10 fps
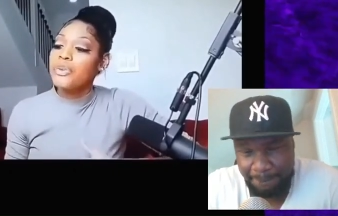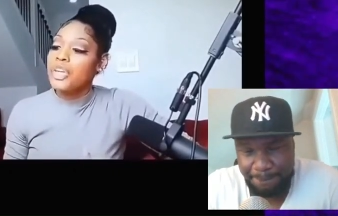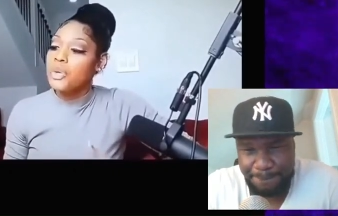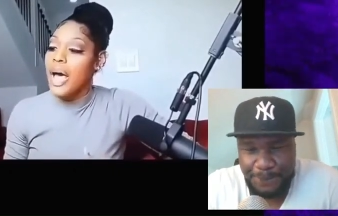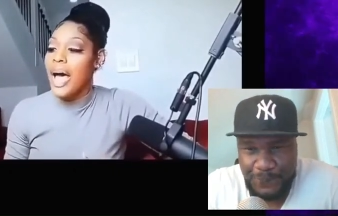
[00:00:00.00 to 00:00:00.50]

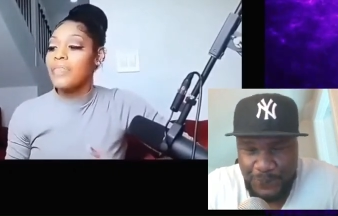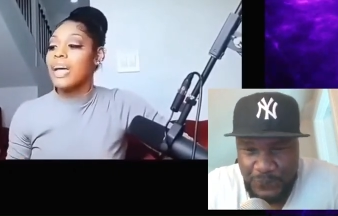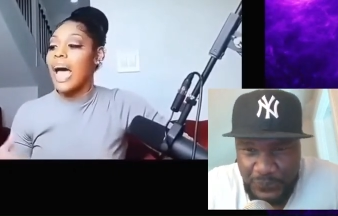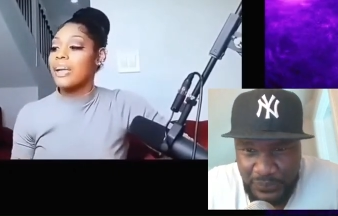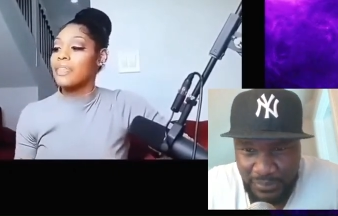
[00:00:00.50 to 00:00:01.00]
Speaker 1: you do
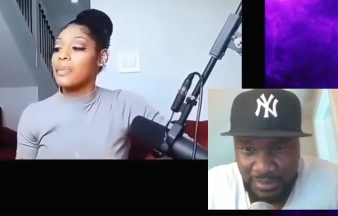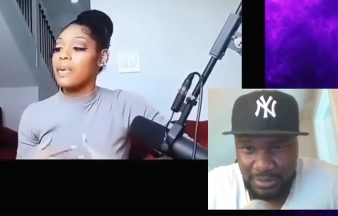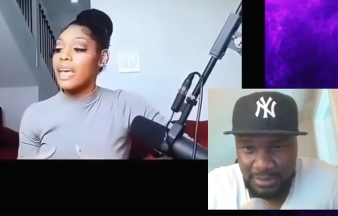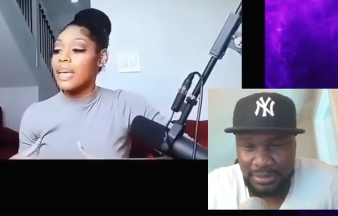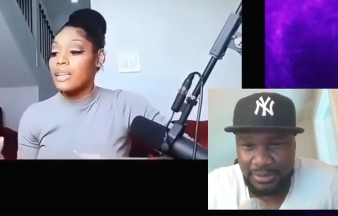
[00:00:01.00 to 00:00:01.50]
have a lot of
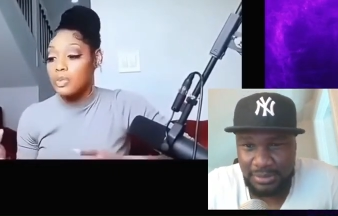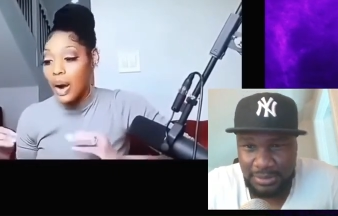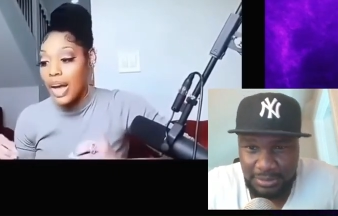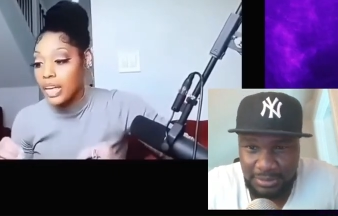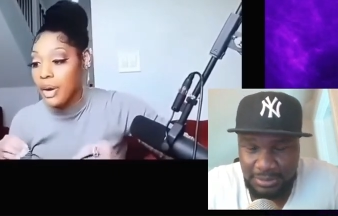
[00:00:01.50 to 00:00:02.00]
the men
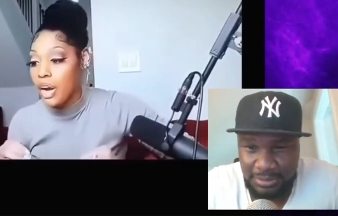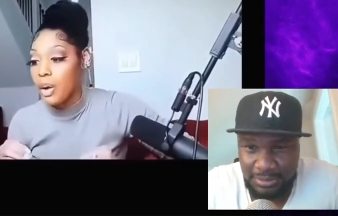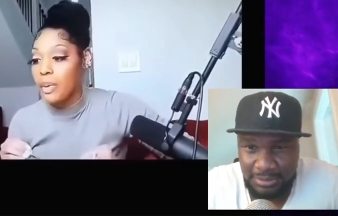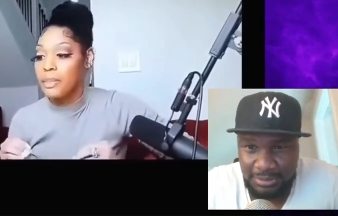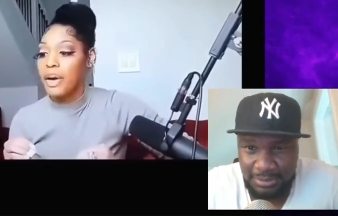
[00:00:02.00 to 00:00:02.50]
right here at
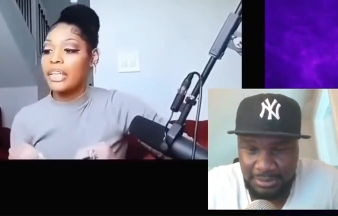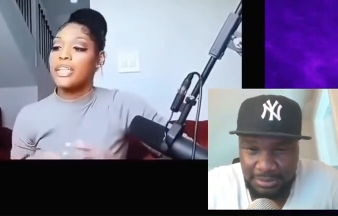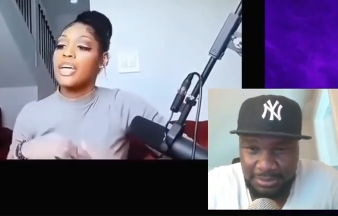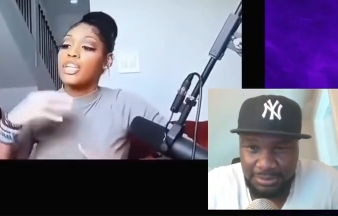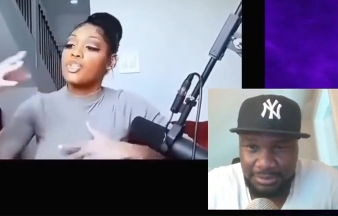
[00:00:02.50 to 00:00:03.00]
home in
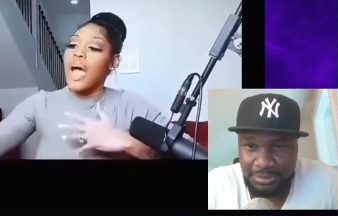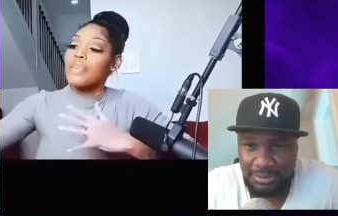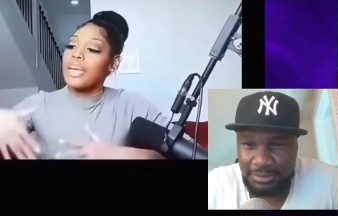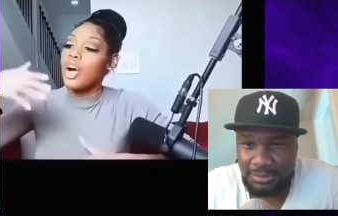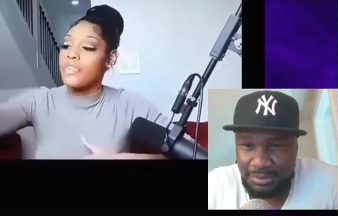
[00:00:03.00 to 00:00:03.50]
America
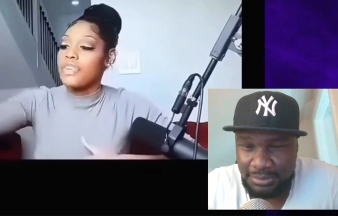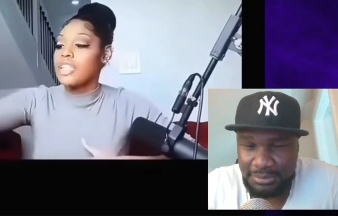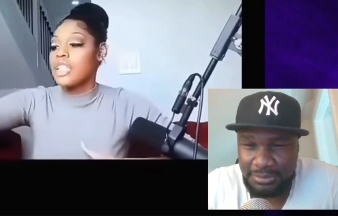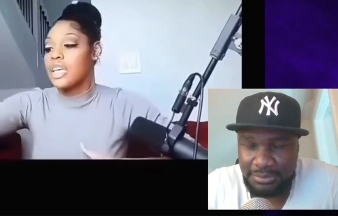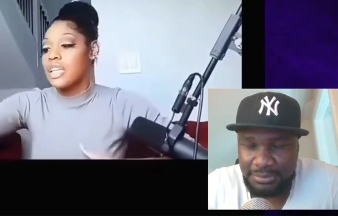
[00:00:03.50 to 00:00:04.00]
traveling
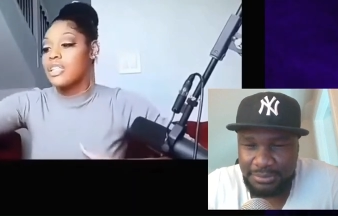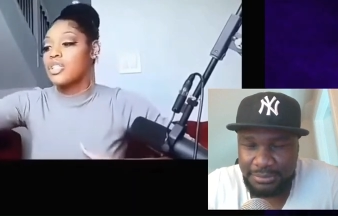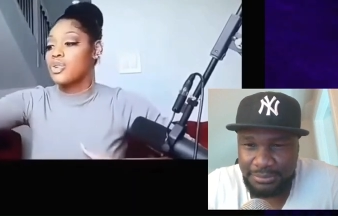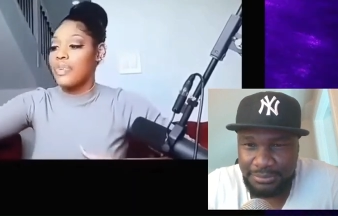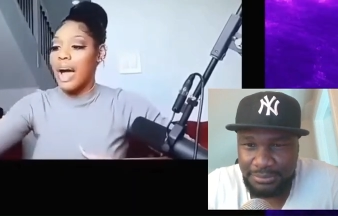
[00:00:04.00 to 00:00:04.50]

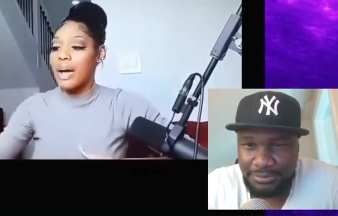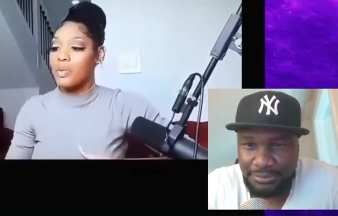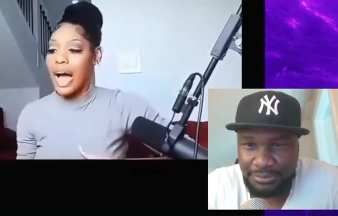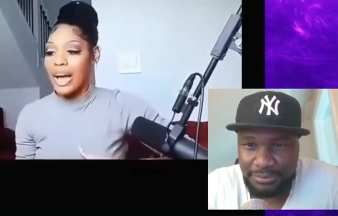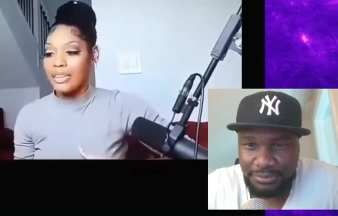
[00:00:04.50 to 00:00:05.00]
overseas to
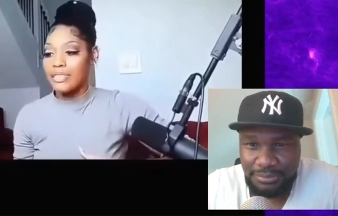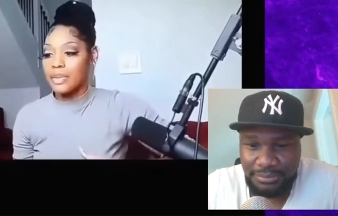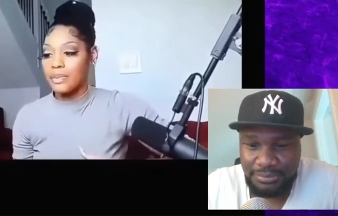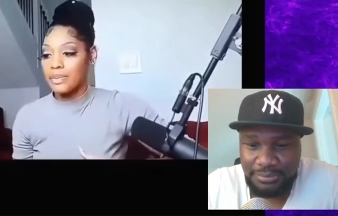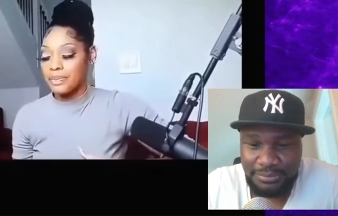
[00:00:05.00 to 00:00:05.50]
buy
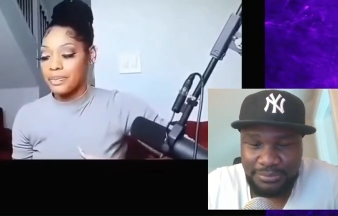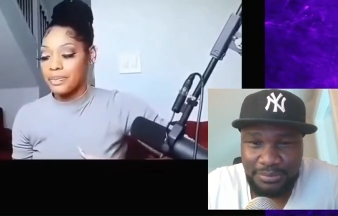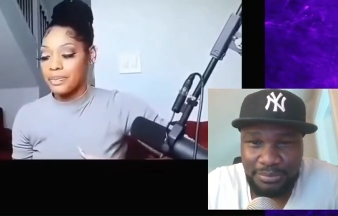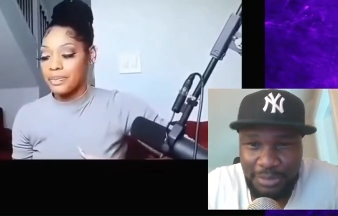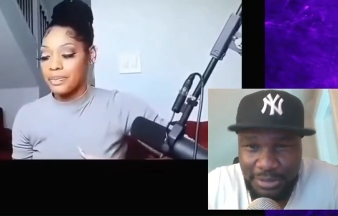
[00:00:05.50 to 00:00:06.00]
wives.
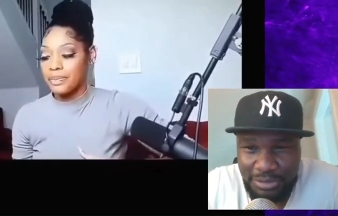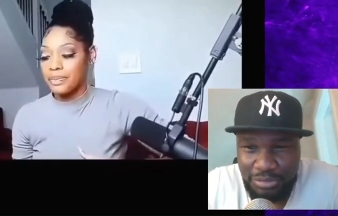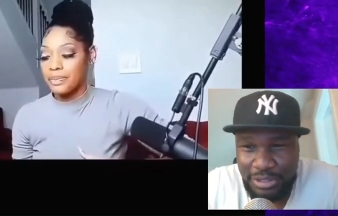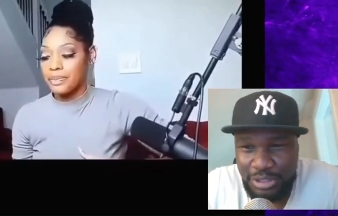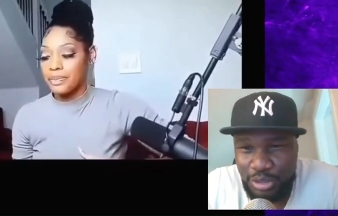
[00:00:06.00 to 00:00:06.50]
Speaker 2: Because the
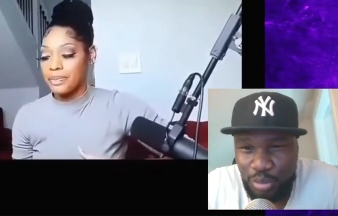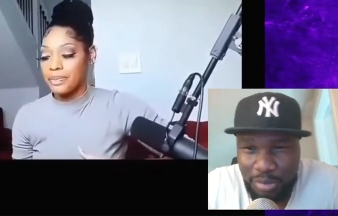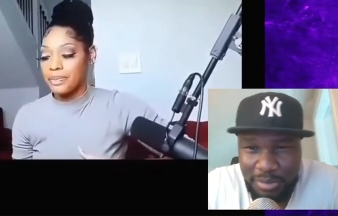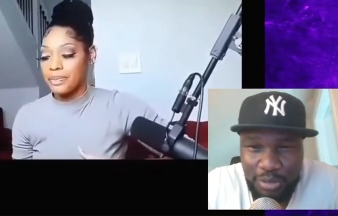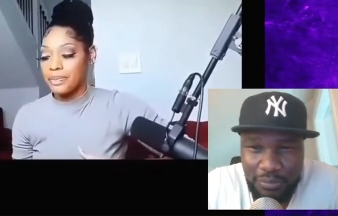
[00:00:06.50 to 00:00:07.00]
traditional women
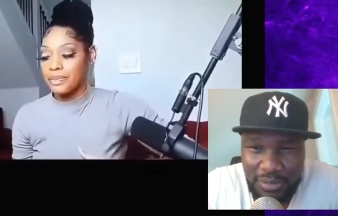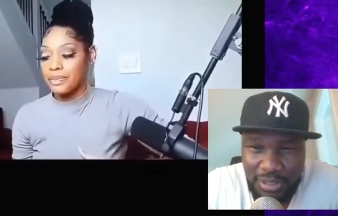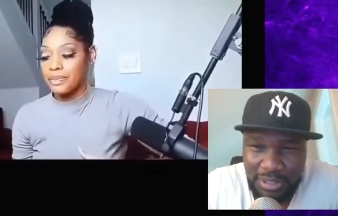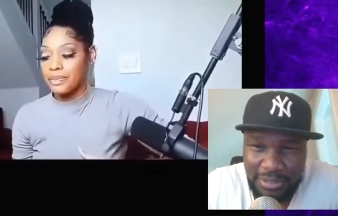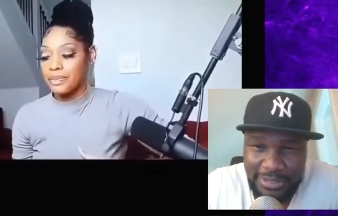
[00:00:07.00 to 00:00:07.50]
over there,
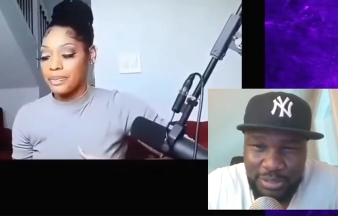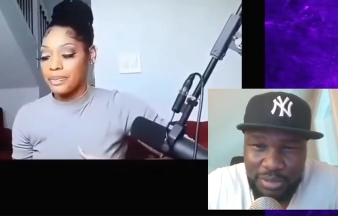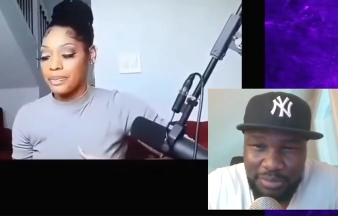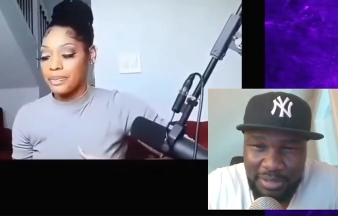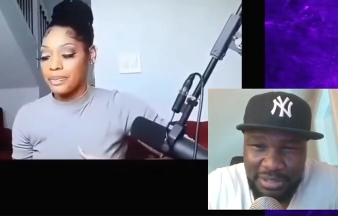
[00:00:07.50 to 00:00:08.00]
that's what the
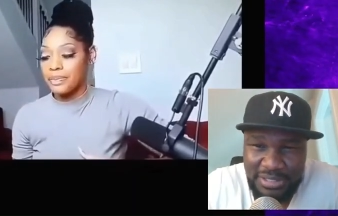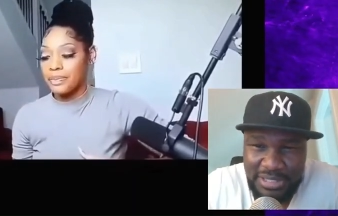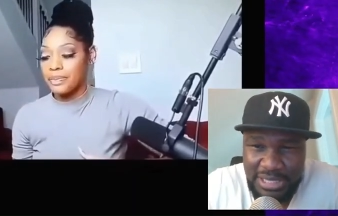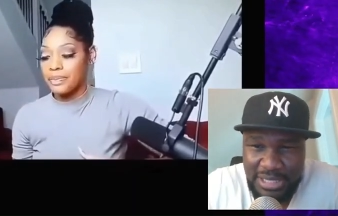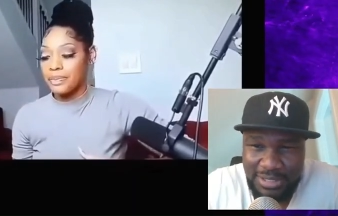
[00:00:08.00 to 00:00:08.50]
men are
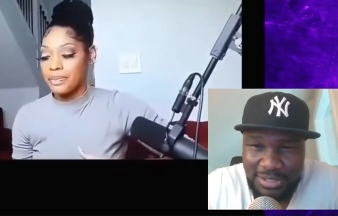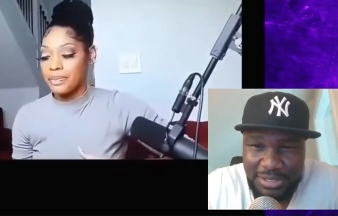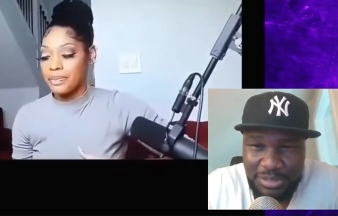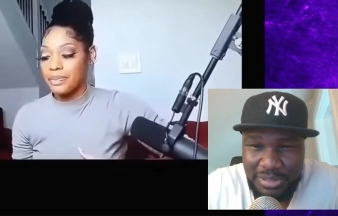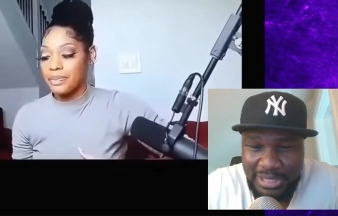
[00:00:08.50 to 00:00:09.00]
seeking, so that's
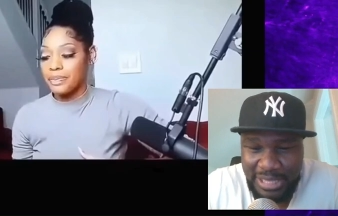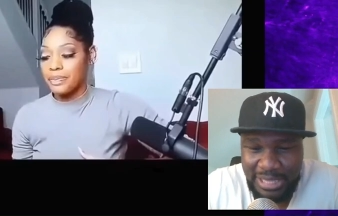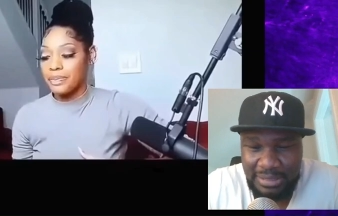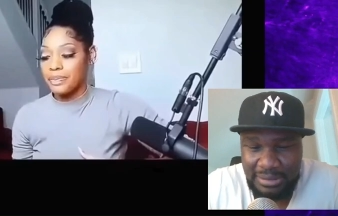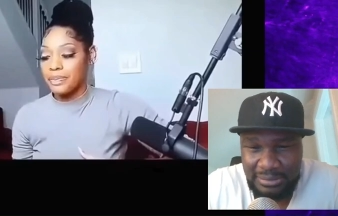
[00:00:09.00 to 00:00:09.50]
what they get.
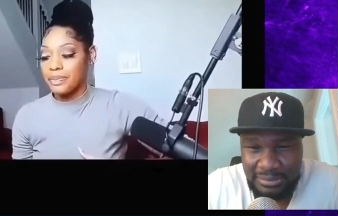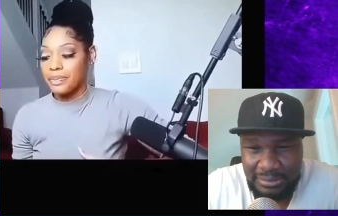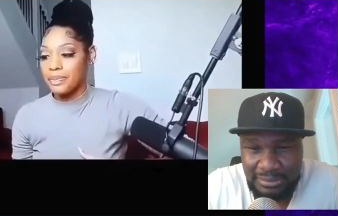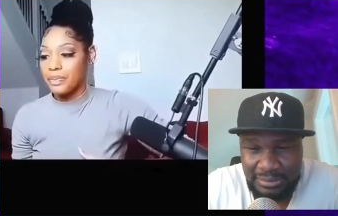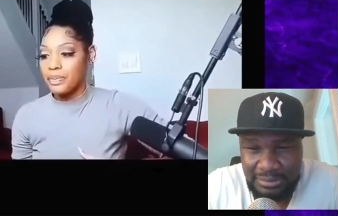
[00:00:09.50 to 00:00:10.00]

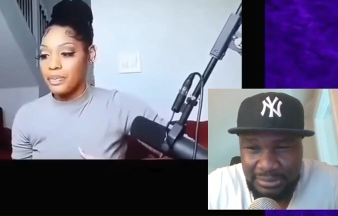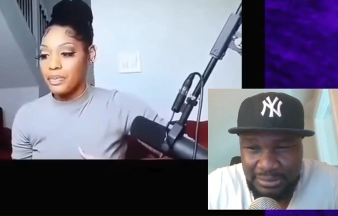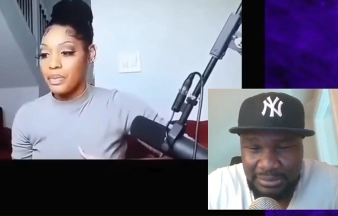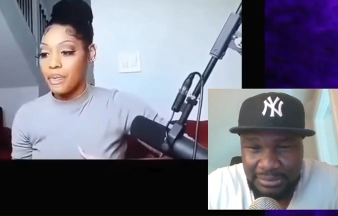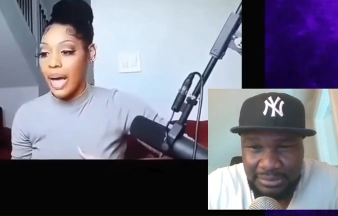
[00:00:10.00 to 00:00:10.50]

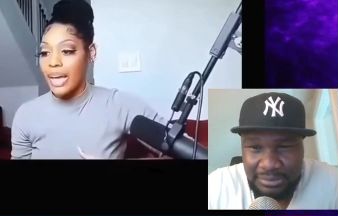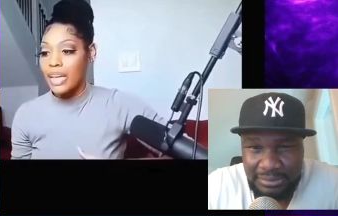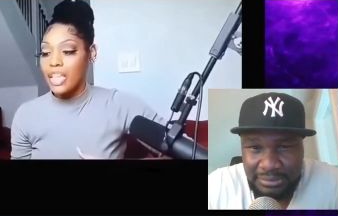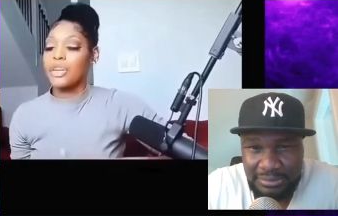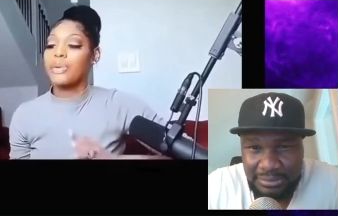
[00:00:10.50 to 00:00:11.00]

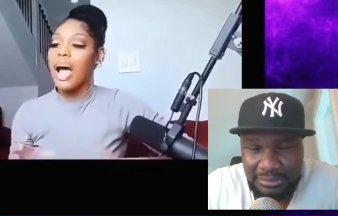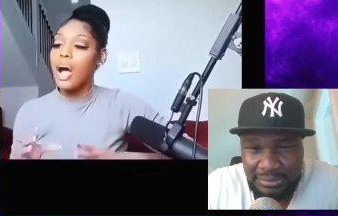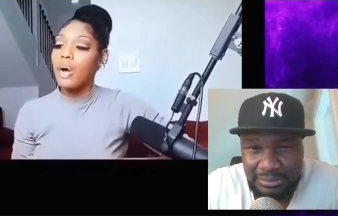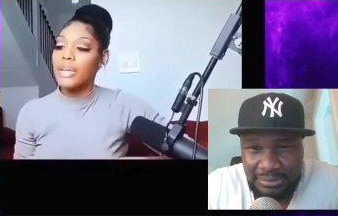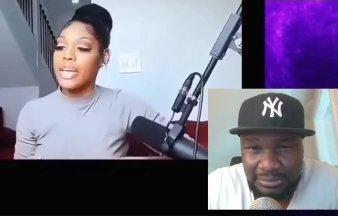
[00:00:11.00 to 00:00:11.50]
Speaker 1: Right? So not